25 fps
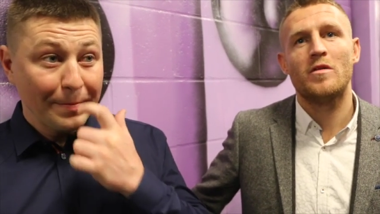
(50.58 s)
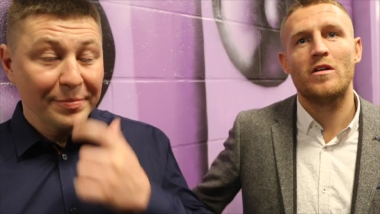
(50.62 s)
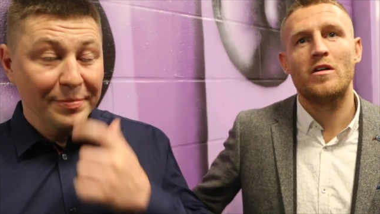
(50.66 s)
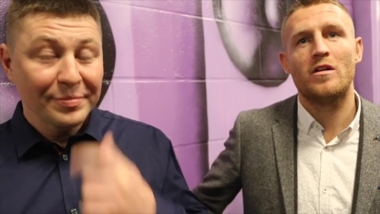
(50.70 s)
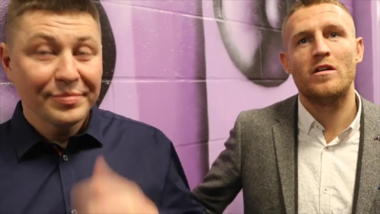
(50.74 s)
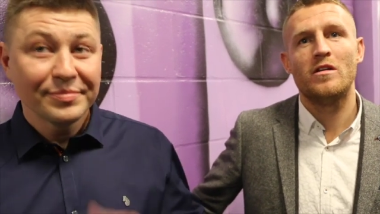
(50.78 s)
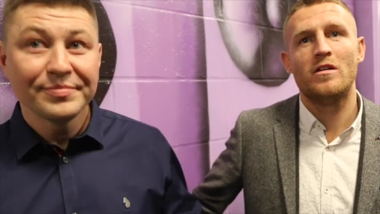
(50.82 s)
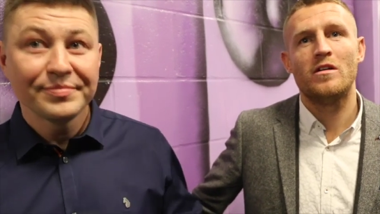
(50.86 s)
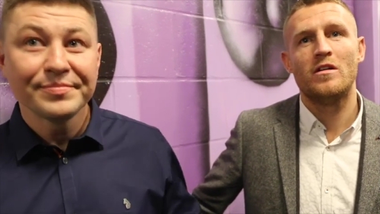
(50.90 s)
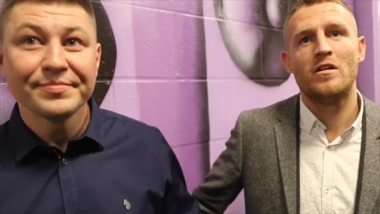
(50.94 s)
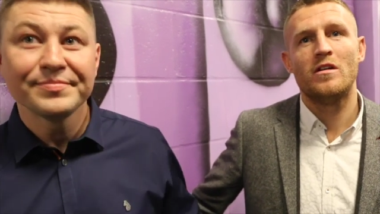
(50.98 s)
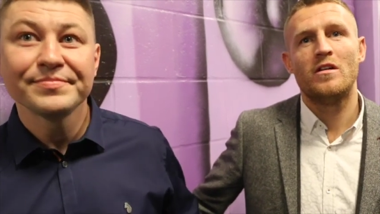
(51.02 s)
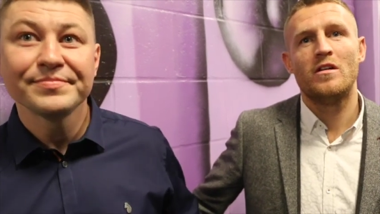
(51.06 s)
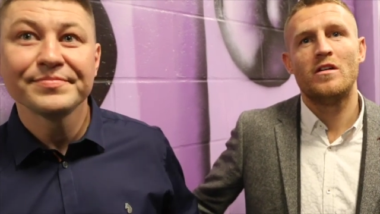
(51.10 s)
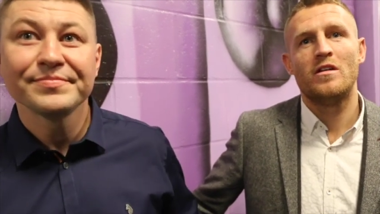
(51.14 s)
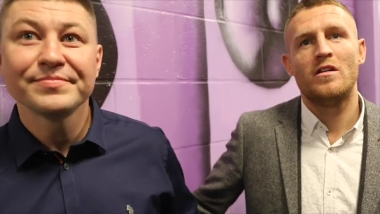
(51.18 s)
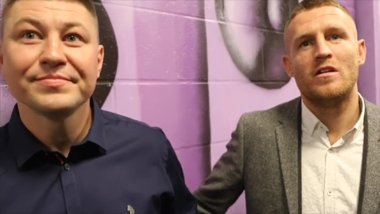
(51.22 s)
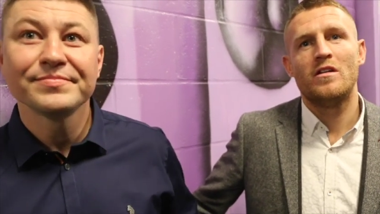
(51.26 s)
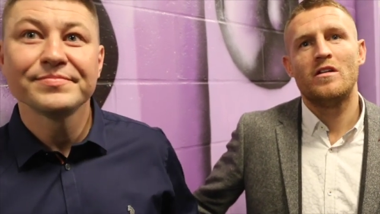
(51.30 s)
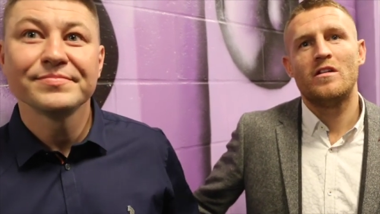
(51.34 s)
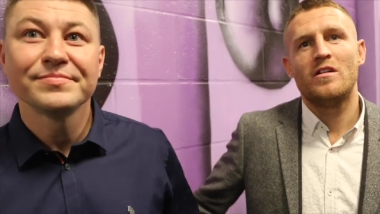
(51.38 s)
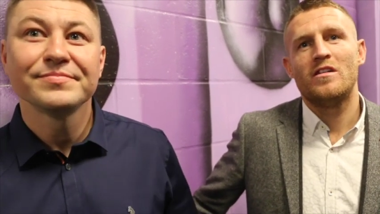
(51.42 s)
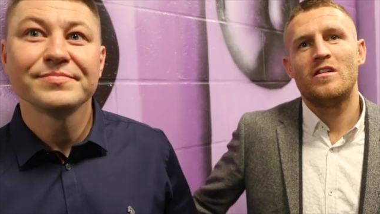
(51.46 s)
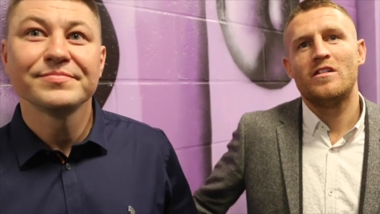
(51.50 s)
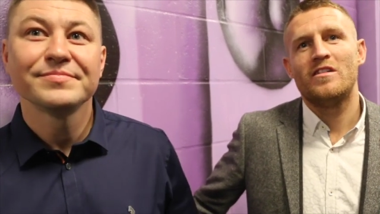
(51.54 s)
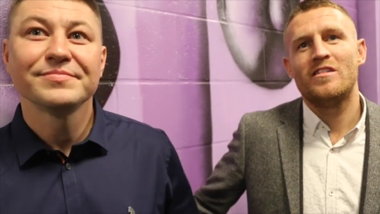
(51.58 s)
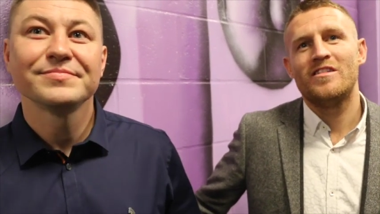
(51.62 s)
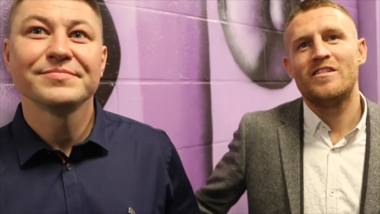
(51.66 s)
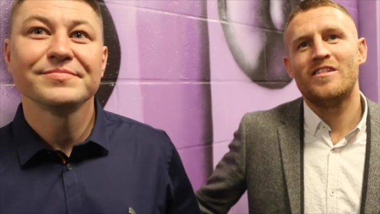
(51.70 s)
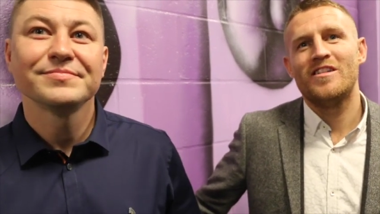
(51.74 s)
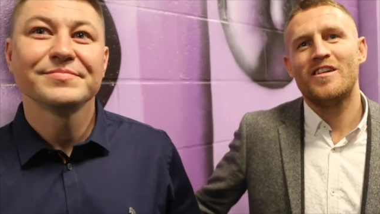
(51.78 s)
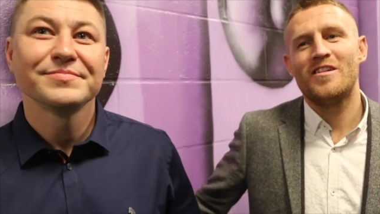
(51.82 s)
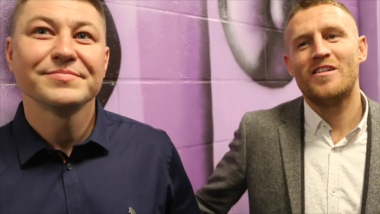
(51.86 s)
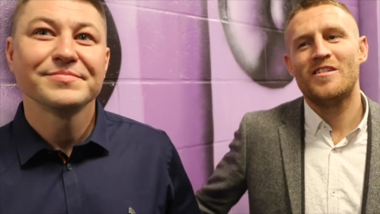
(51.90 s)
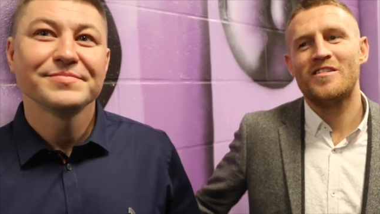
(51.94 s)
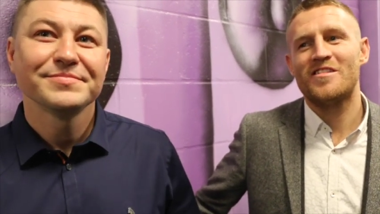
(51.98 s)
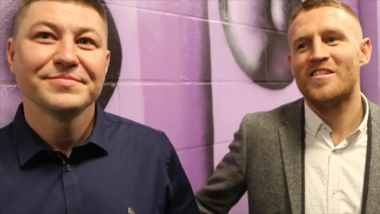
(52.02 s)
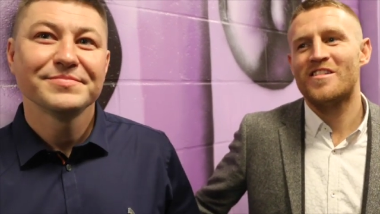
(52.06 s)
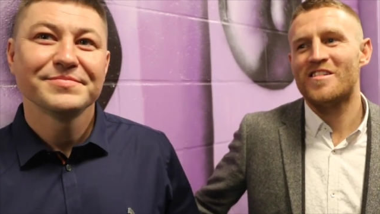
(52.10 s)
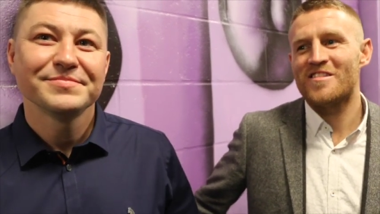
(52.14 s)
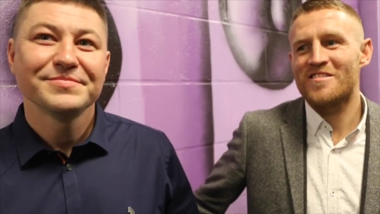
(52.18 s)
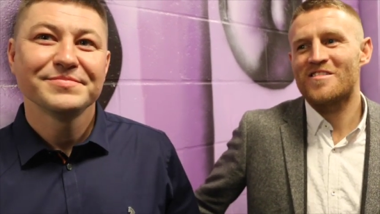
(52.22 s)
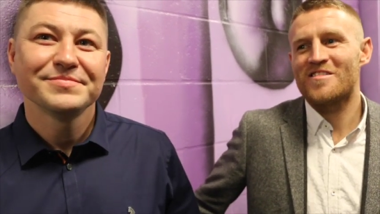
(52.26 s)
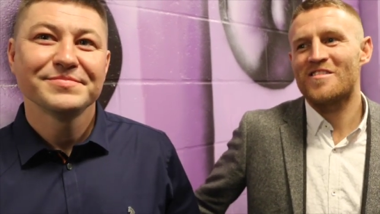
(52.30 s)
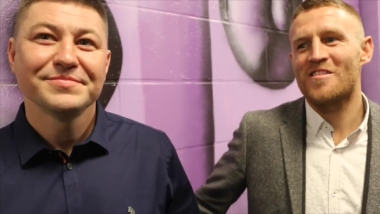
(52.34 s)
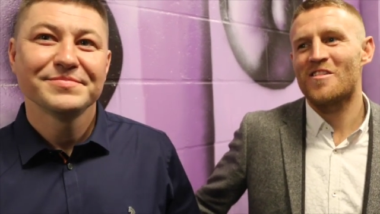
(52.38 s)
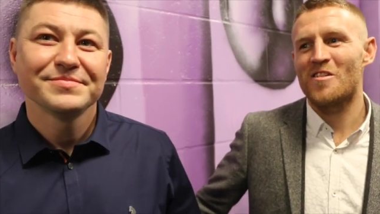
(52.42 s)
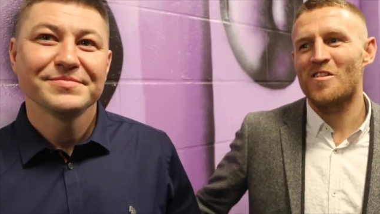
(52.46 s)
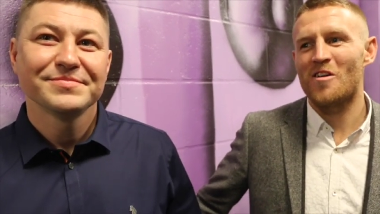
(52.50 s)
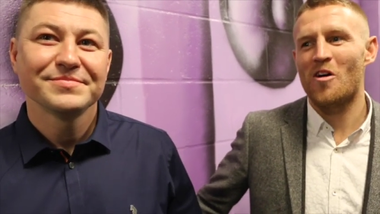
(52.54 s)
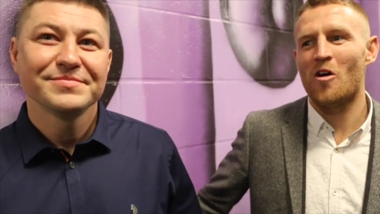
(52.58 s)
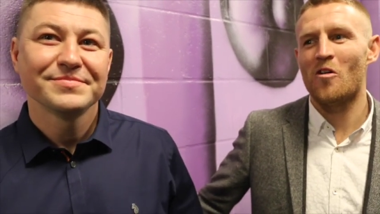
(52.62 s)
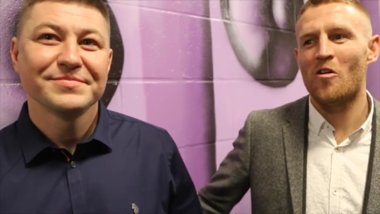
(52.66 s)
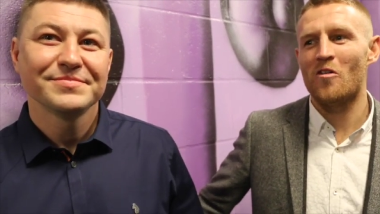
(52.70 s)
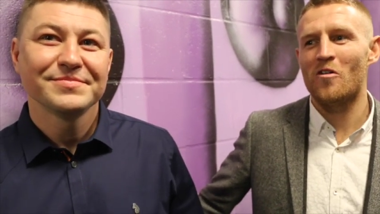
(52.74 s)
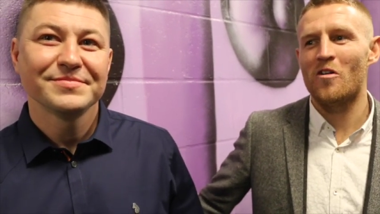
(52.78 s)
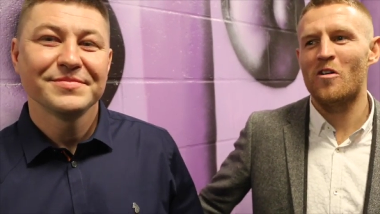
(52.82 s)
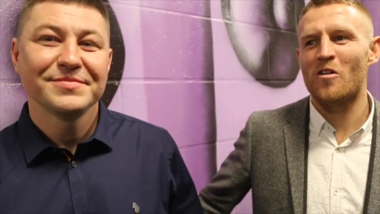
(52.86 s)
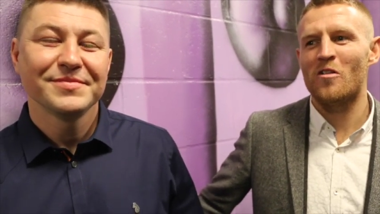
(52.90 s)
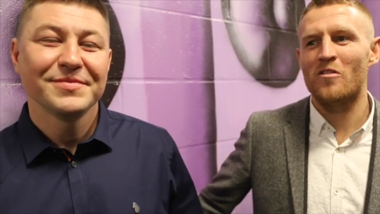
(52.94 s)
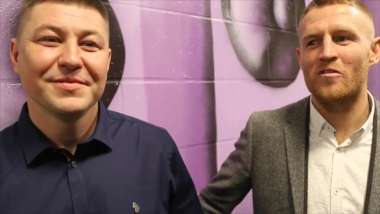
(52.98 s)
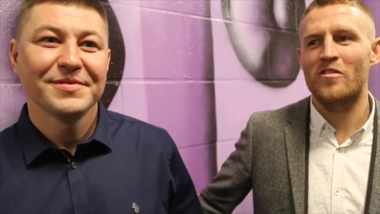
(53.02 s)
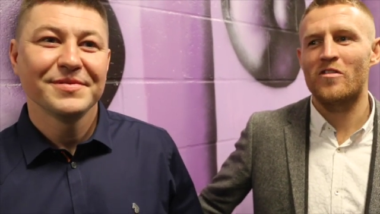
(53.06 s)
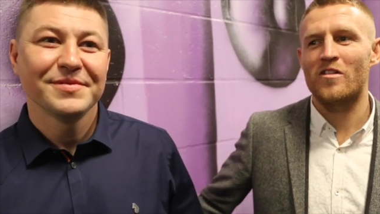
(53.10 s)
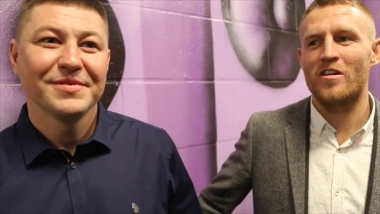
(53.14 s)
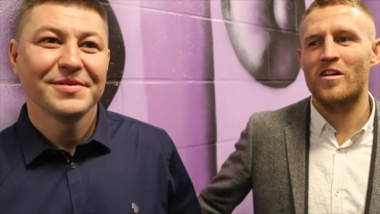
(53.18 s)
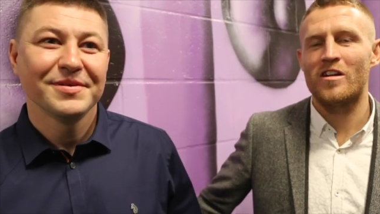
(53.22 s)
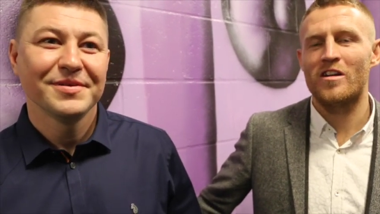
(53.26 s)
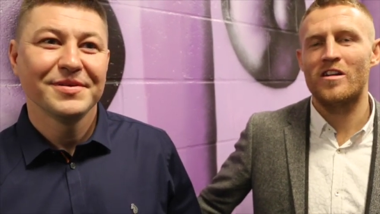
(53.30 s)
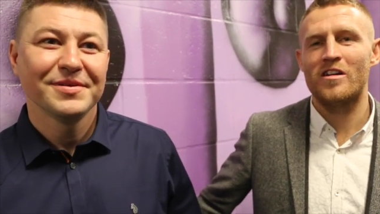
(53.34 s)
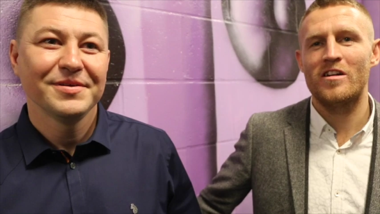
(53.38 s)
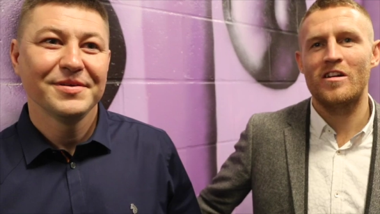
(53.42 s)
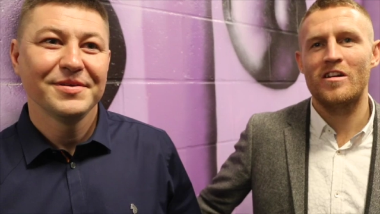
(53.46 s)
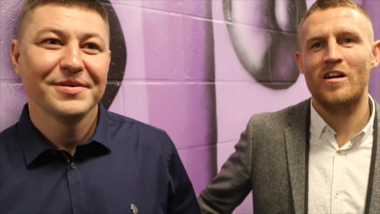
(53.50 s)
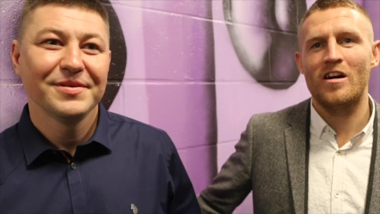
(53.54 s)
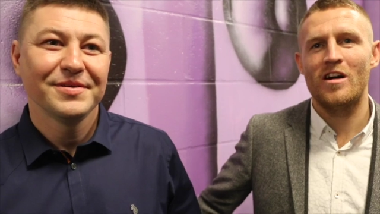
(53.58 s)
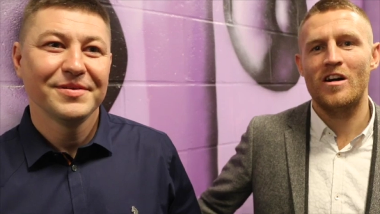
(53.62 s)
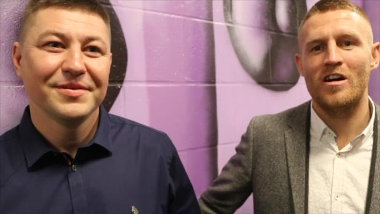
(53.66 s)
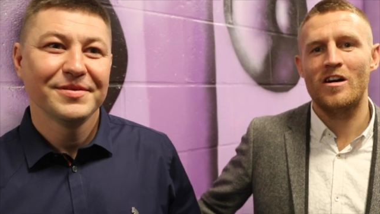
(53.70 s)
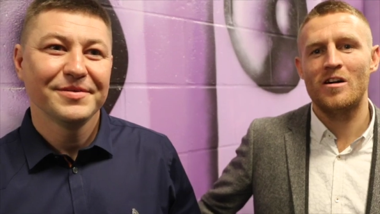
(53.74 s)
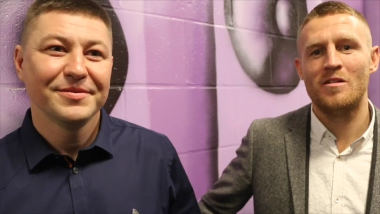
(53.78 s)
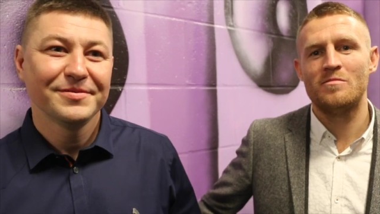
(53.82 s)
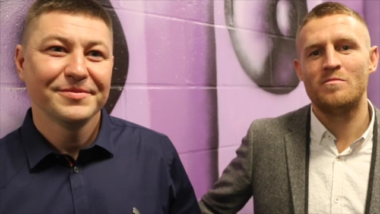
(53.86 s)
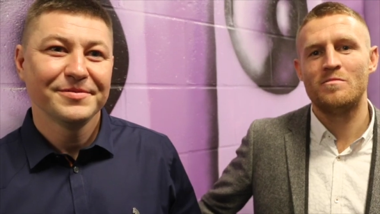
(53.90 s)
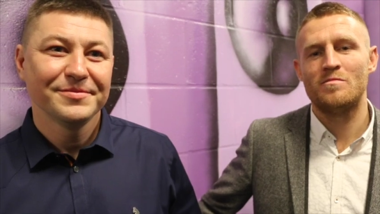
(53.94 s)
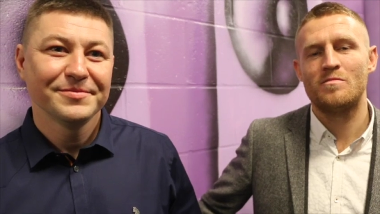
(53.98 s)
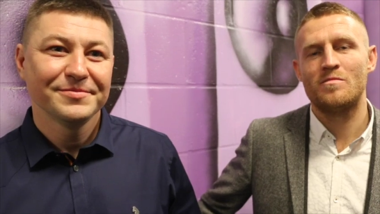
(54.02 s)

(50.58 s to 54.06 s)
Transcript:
Speaker 1: but yeah, hopefully they'll, uh,